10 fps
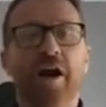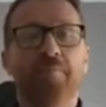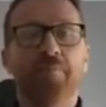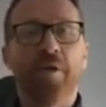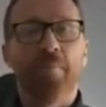
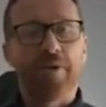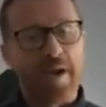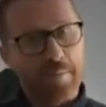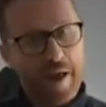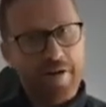
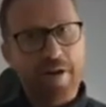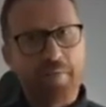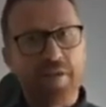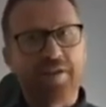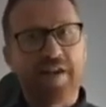But yeah, play
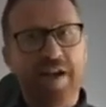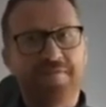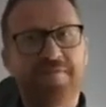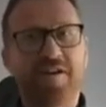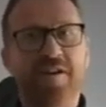around with this,
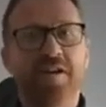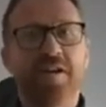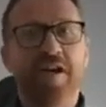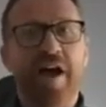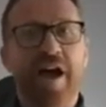have
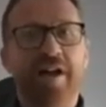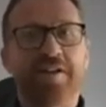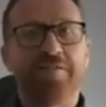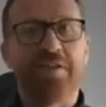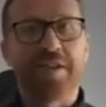fun,
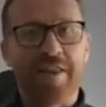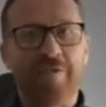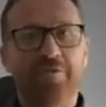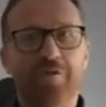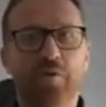and if you can
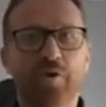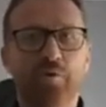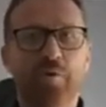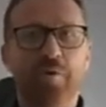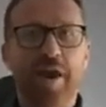get those
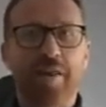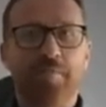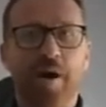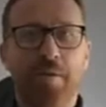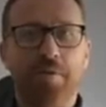to us, we will
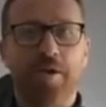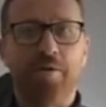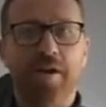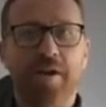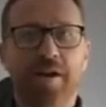get them
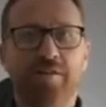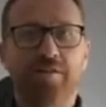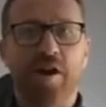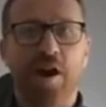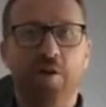uploaded
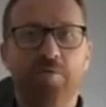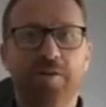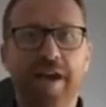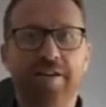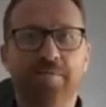and start
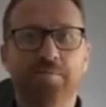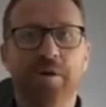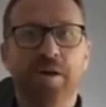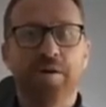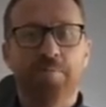hopefully getting
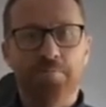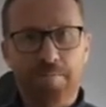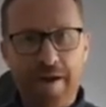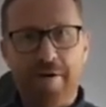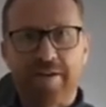some
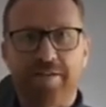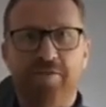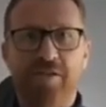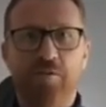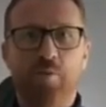better
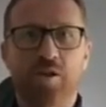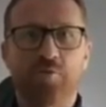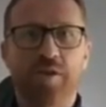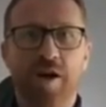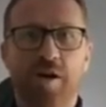activity
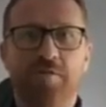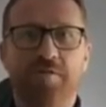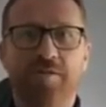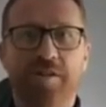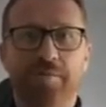whilst we
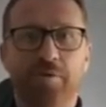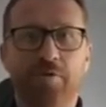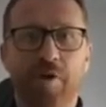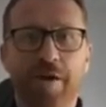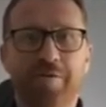can't physically
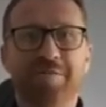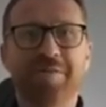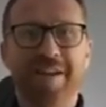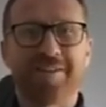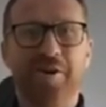move around.
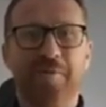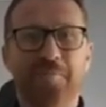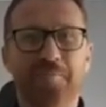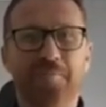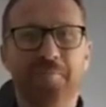Thanks a
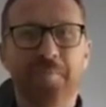lot.